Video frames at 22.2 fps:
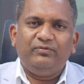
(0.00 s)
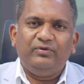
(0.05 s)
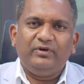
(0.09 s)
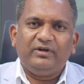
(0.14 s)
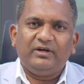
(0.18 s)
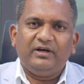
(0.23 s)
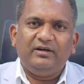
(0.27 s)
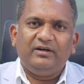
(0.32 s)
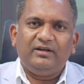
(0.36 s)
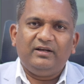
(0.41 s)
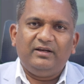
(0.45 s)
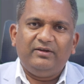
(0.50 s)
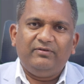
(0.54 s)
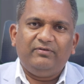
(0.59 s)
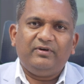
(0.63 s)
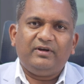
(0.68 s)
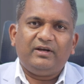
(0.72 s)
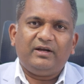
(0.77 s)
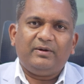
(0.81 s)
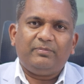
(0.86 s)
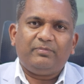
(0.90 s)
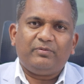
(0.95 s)
we can
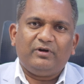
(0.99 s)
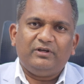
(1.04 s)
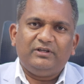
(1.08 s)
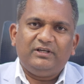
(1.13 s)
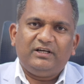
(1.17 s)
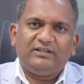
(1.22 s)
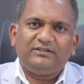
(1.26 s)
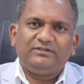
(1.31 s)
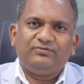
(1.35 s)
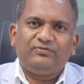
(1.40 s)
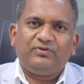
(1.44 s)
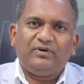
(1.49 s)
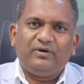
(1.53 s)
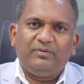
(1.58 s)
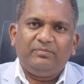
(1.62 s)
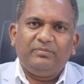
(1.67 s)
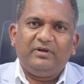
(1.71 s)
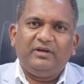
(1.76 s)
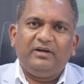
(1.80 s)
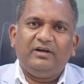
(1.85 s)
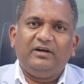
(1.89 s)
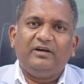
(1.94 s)
deliver our projects from
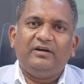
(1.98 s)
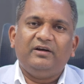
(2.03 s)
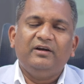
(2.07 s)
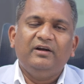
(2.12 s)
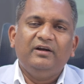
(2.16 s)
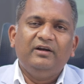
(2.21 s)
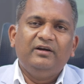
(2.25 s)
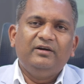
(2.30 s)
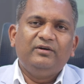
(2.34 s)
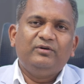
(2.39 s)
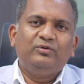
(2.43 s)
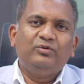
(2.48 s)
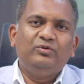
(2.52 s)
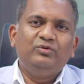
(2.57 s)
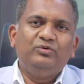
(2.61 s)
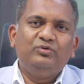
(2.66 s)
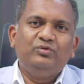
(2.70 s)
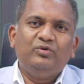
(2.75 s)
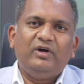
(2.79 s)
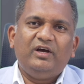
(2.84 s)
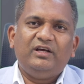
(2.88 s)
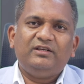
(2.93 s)
here to
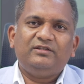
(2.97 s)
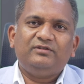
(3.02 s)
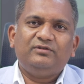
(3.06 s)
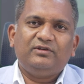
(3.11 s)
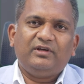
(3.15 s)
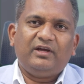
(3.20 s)
US,